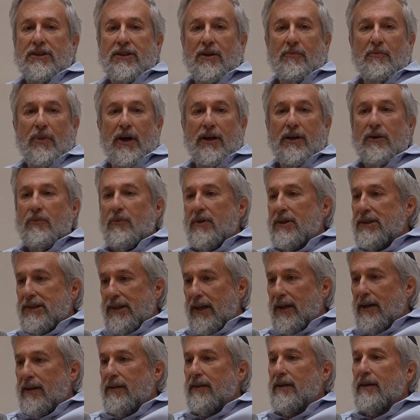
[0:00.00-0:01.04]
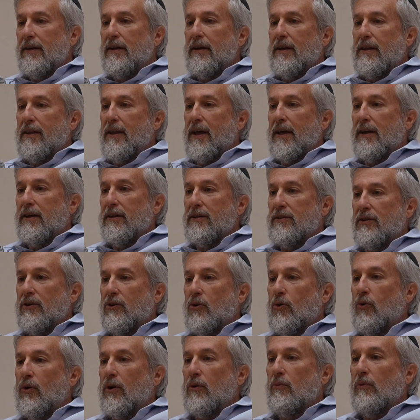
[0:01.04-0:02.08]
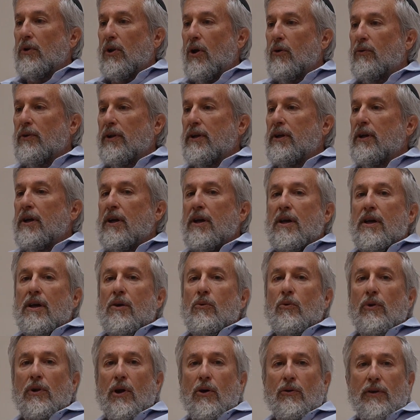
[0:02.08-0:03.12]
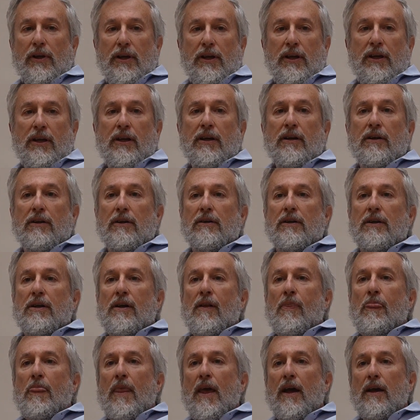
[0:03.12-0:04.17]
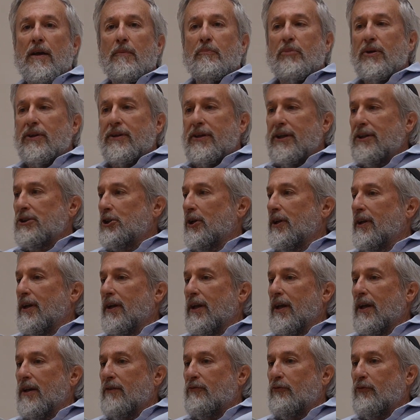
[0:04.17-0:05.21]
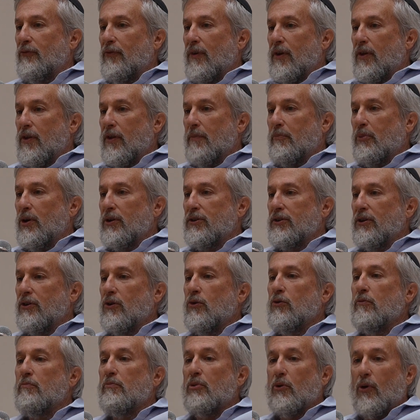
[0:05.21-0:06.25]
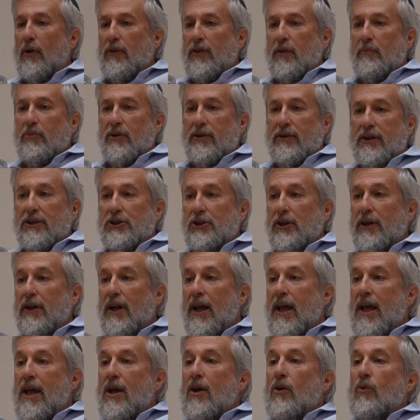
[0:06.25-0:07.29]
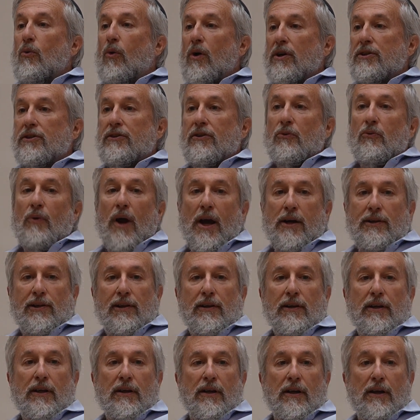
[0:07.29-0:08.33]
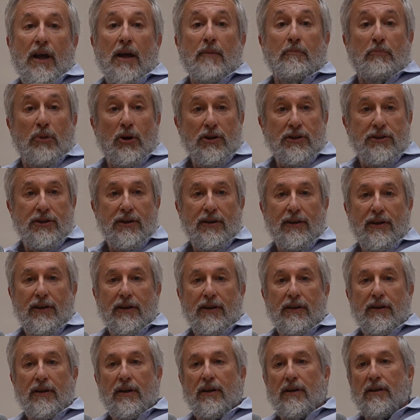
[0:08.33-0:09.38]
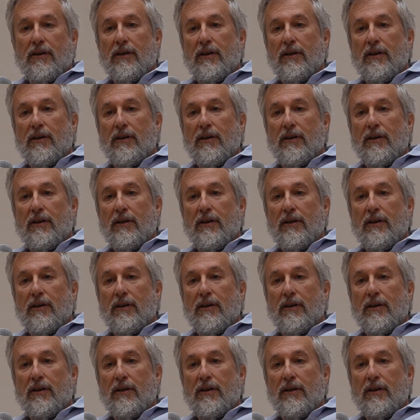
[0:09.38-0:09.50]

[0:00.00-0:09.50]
somebody with standing. That is, the court will only hear a petition if the person who brought the petition was directly and personally